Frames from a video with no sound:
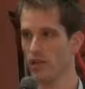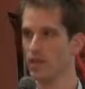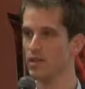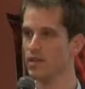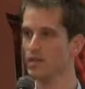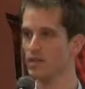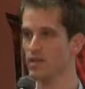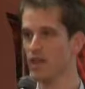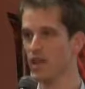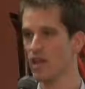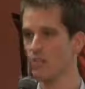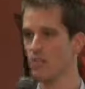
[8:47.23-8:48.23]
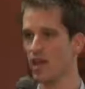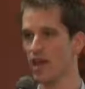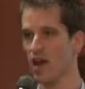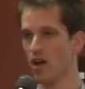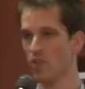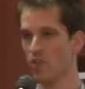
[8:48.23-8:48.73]
it doesn't say by
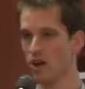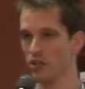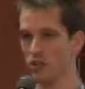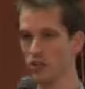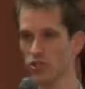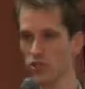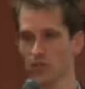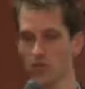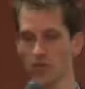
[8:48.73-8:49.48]
how much